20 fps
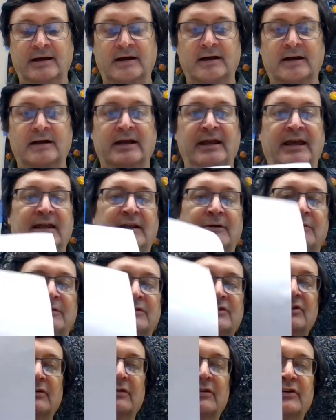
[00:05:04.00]
And I
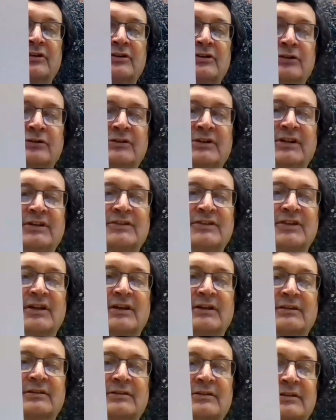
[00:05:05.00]
want you to include these
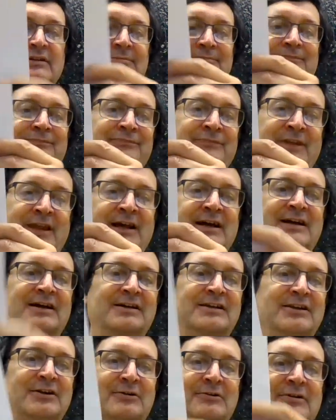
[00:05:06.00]
things. I'll
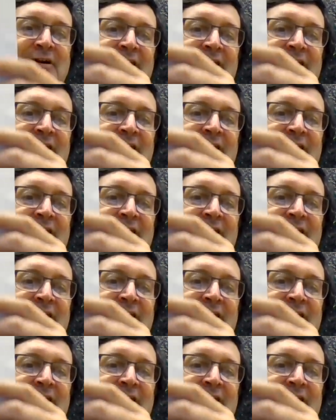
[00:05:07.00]
get it